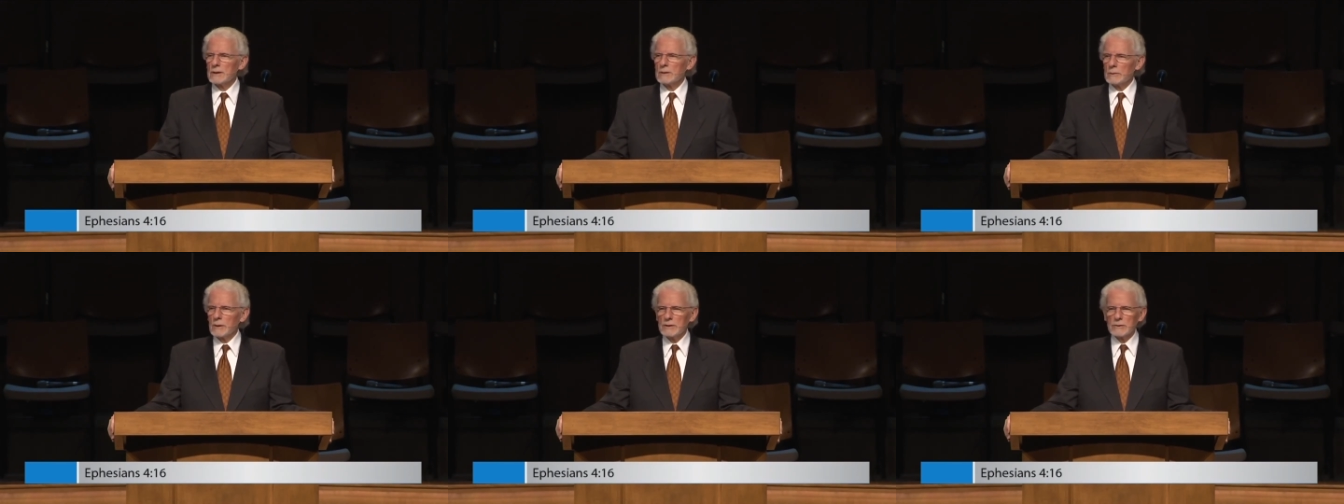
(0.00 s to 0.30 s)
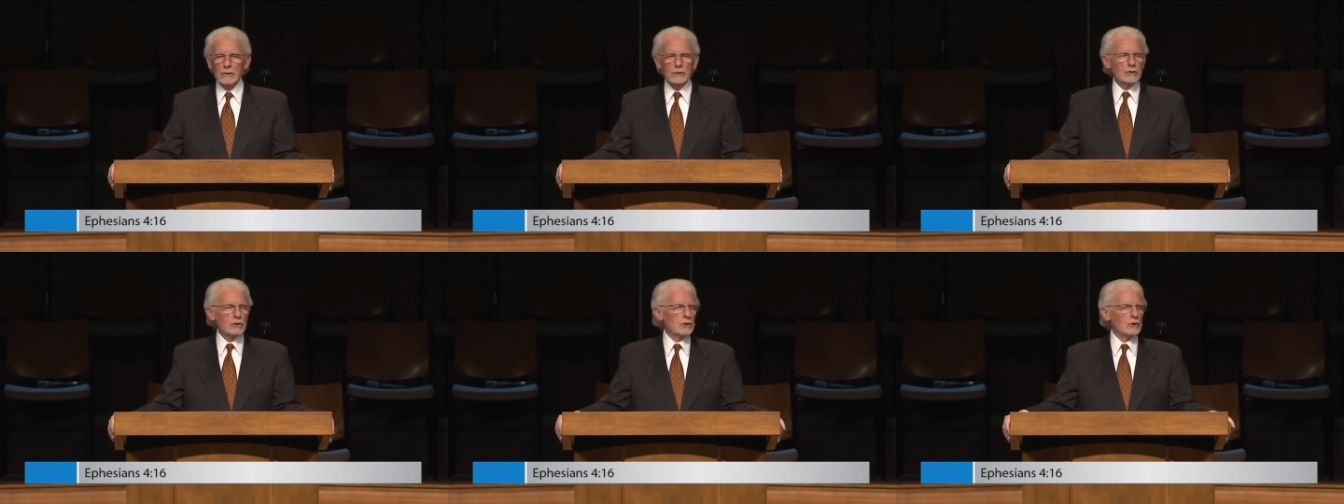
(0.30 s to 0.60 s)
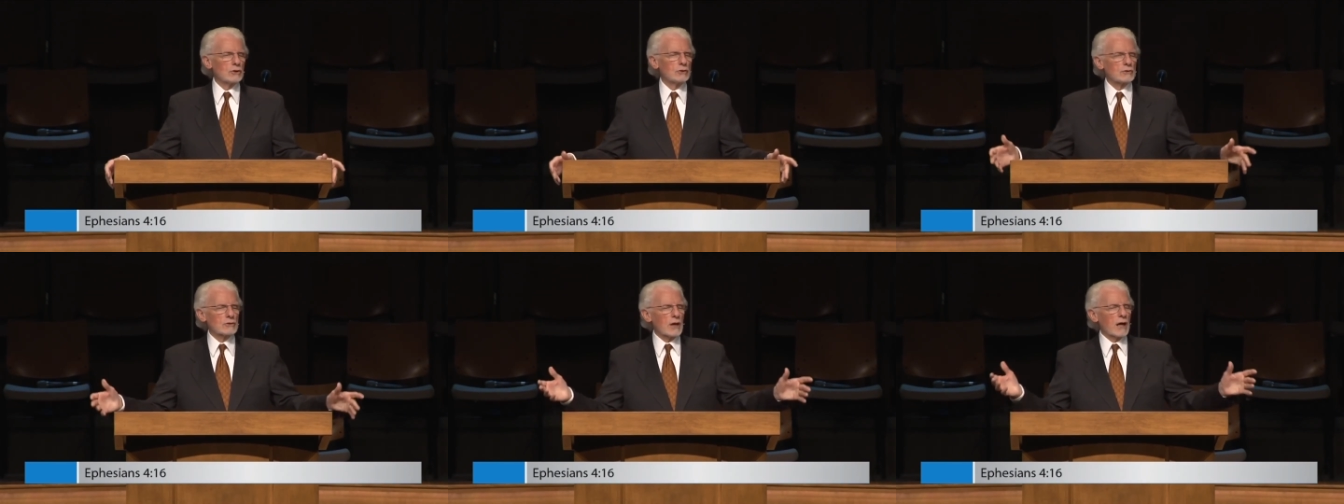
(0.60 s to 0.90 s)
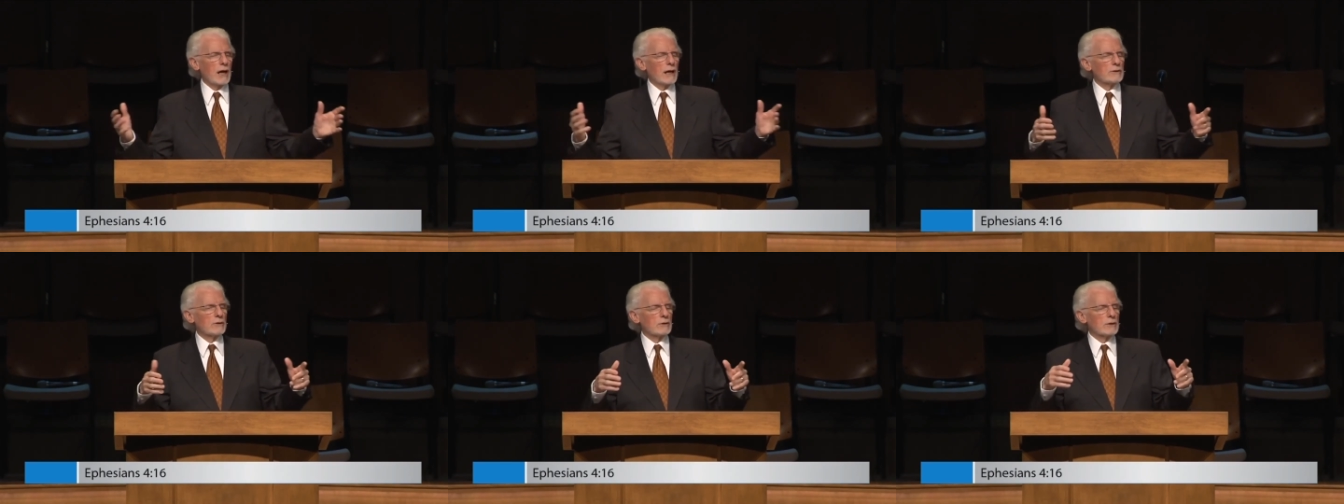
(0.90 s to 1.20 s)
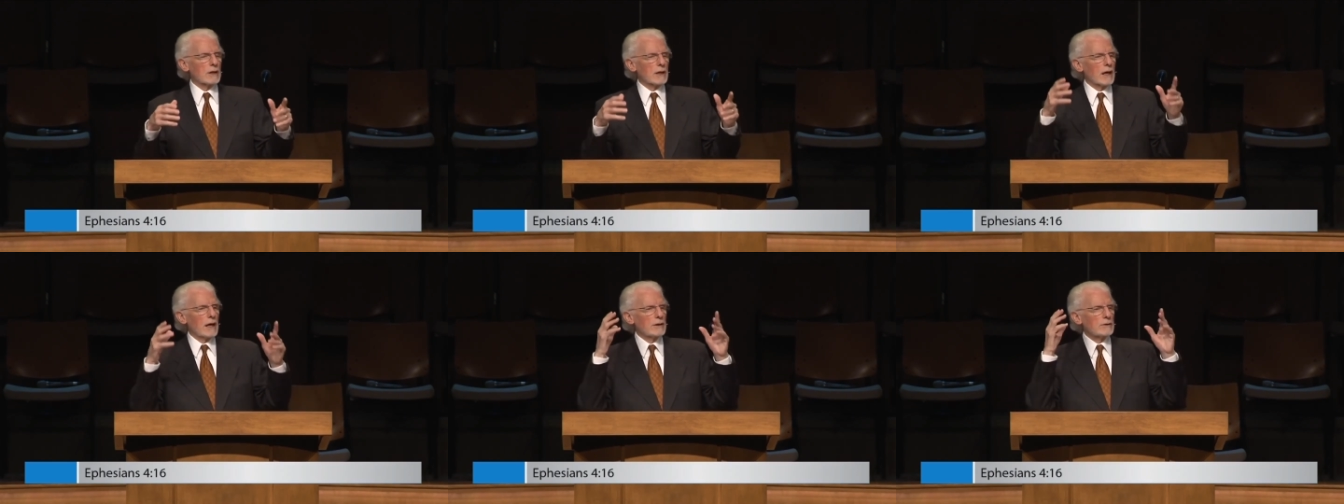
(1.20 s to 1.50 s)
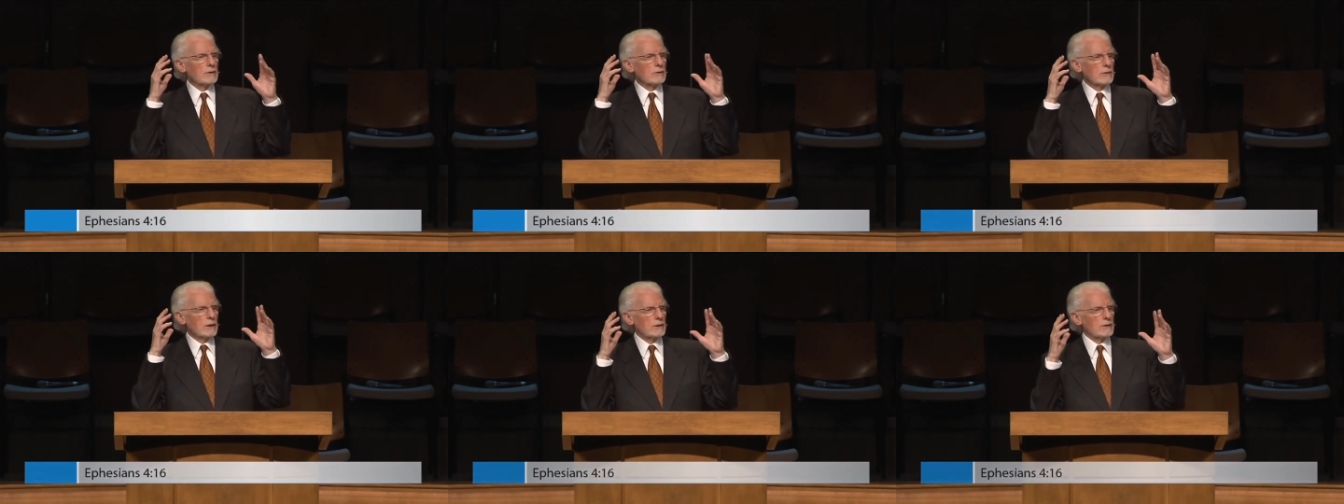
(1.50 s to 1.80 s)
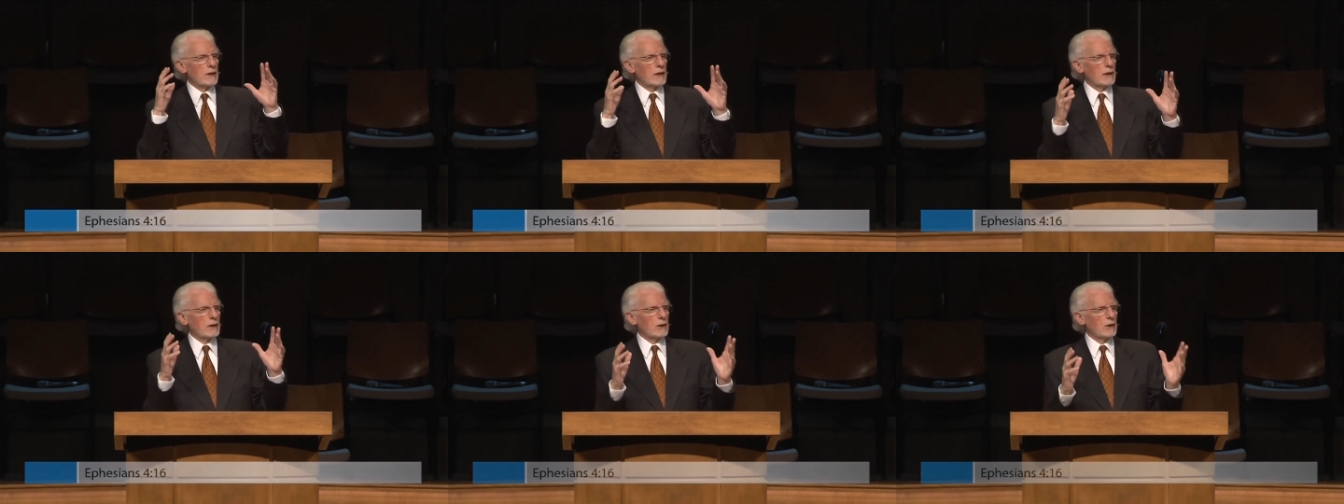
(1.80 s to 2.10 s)
when the Jews gathered together
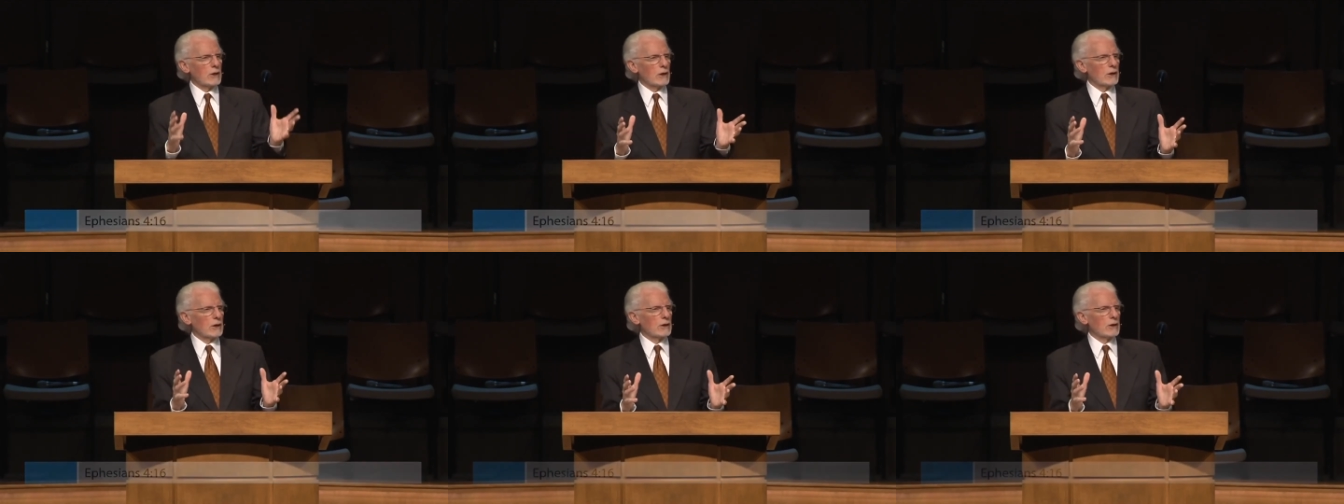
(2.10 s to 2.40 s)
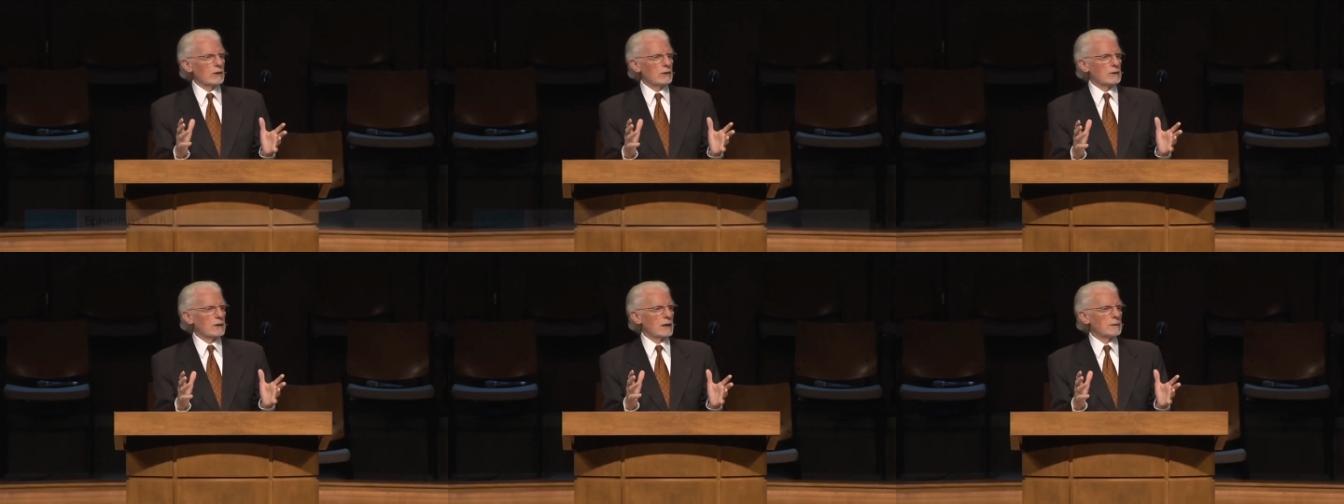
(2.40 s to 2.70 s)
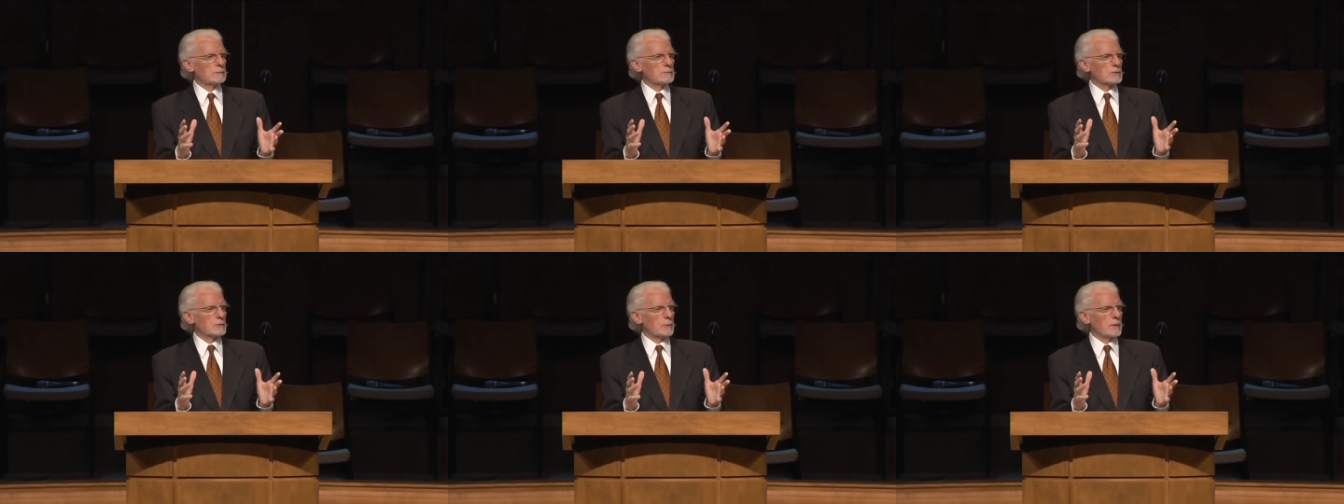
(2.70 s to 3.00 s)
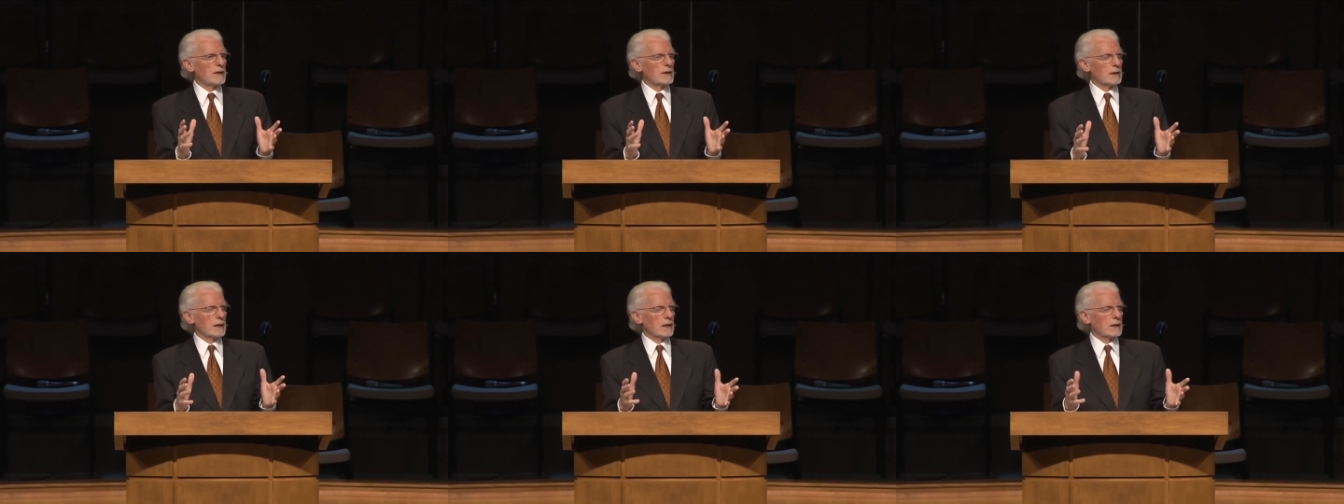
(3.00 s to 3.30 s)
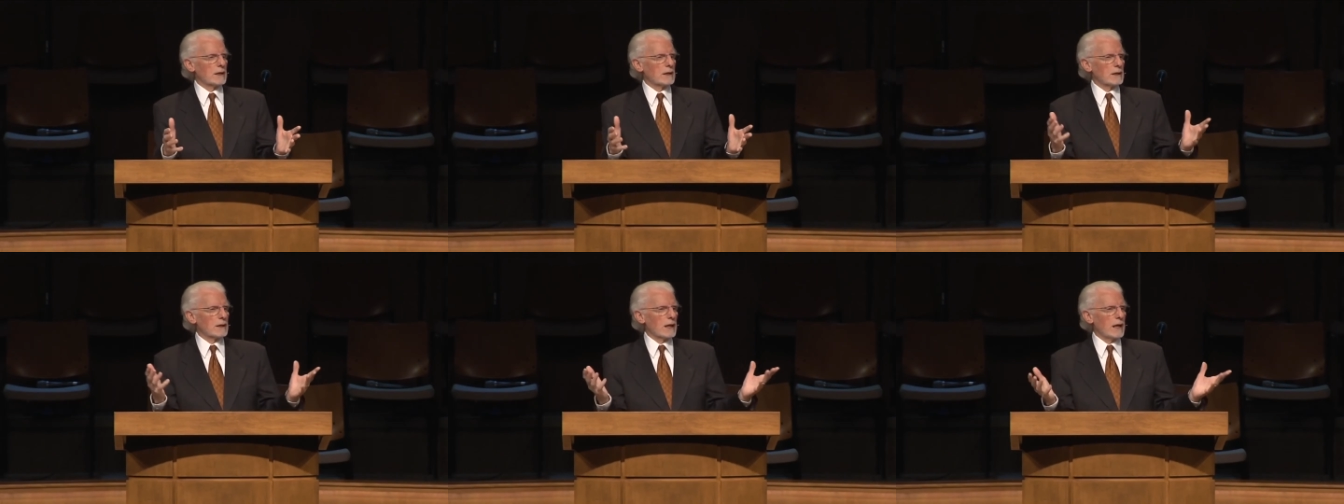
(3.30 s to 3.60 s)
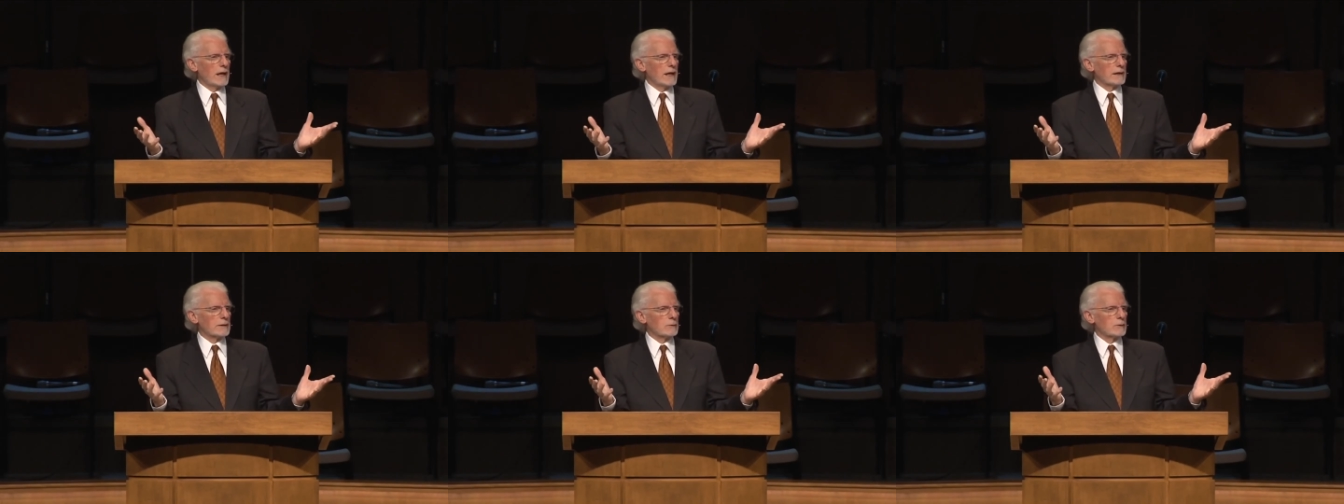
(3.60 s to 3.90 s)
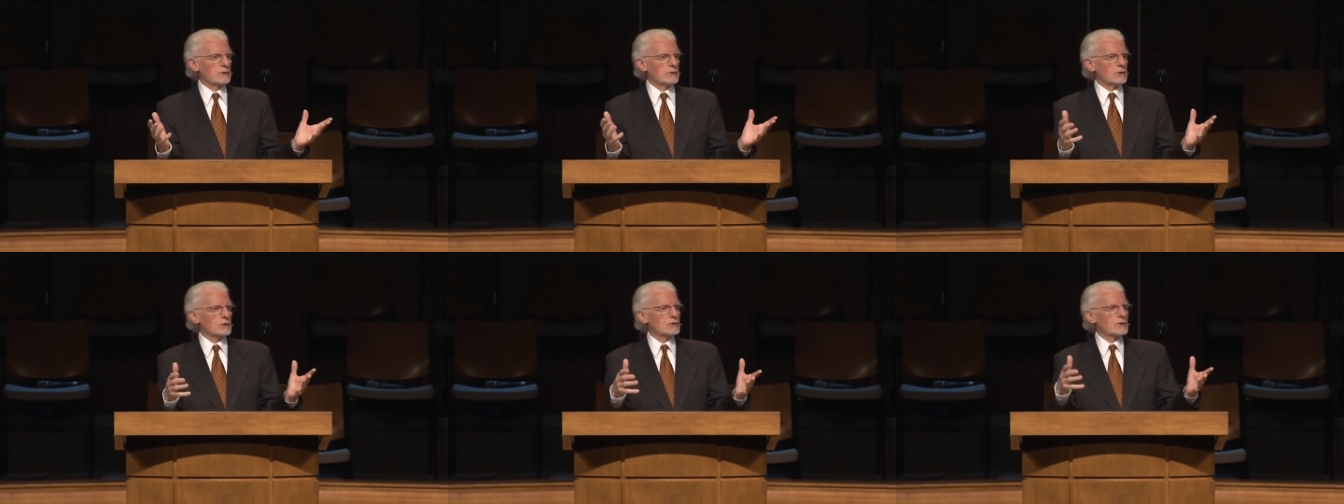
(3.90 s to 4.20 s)
and they heard them speaking in
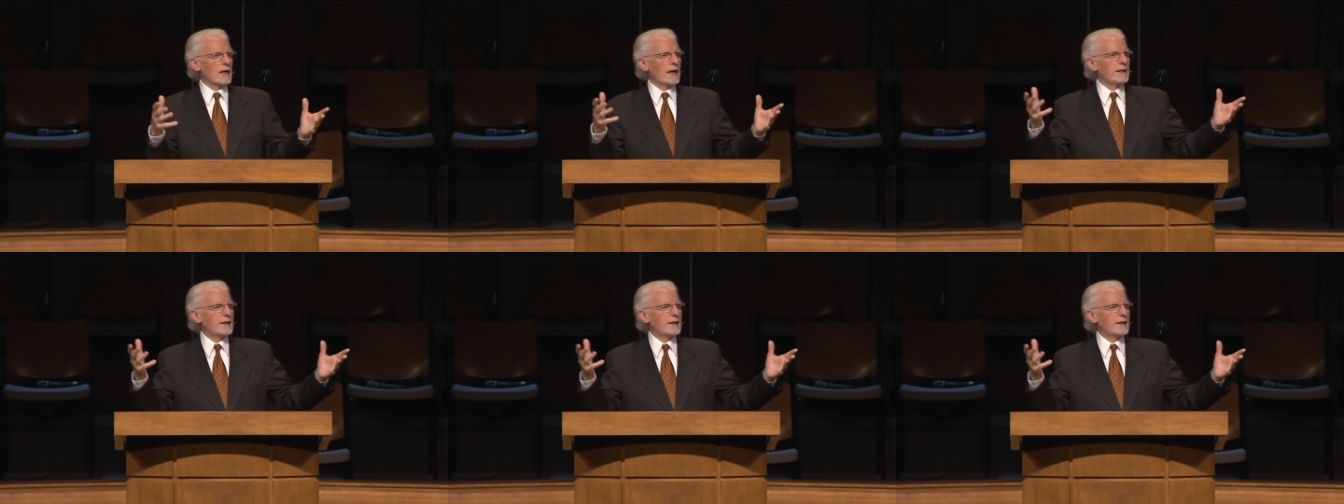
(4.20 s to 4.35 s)
languages,